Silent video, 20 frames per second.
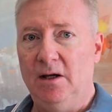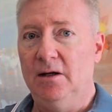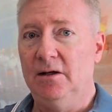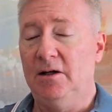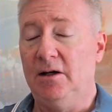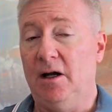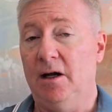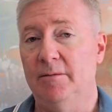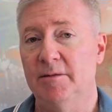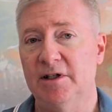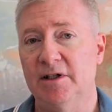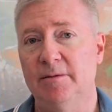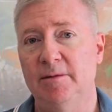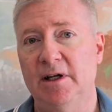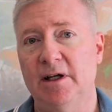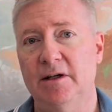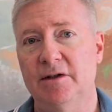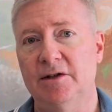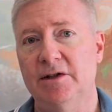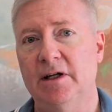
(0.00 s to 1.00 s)
comes to me
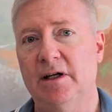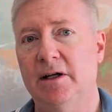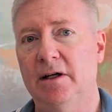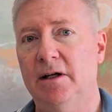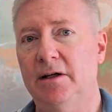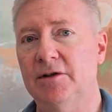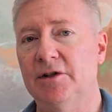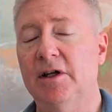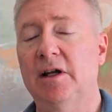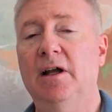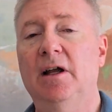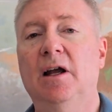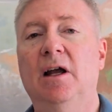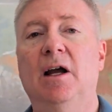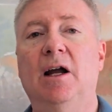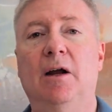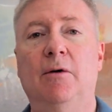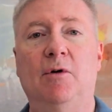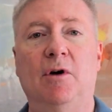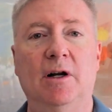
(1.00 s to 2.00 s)
and says,
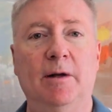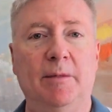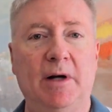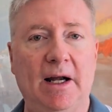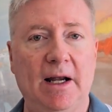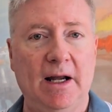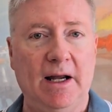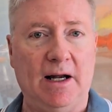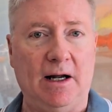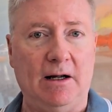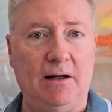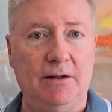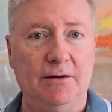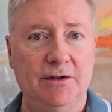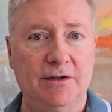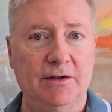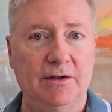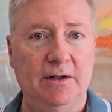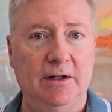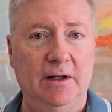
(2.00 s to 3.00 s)
I want to buy a
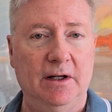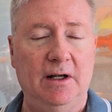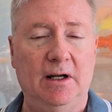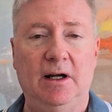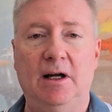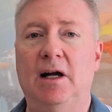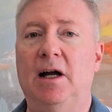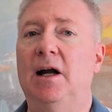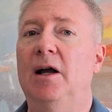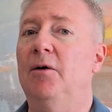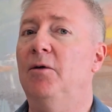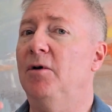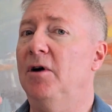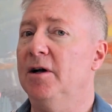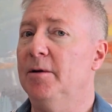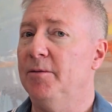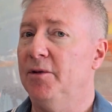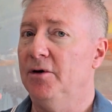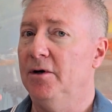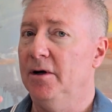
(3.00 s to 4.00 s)
house, I want
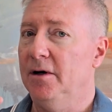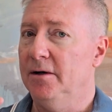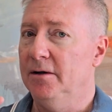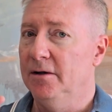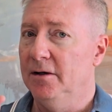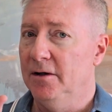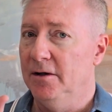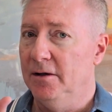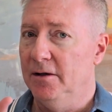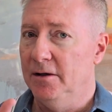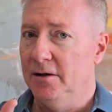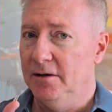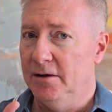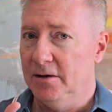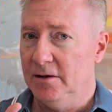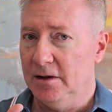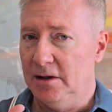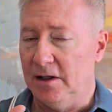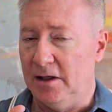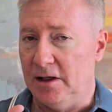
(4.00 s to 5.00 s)
to put
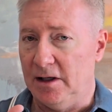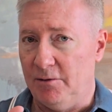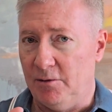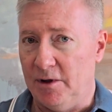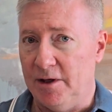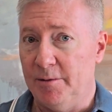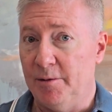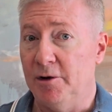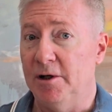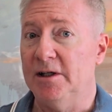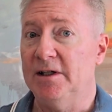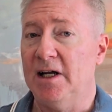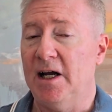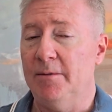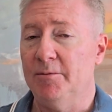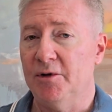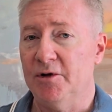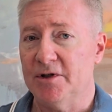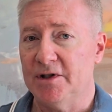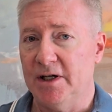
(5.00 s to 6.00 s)

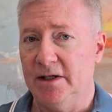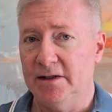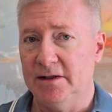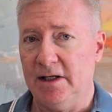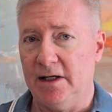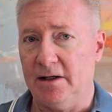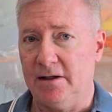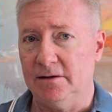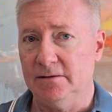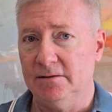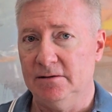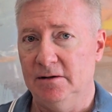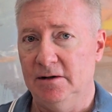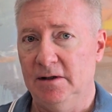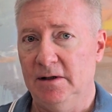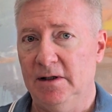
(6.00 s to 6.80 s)
10% down,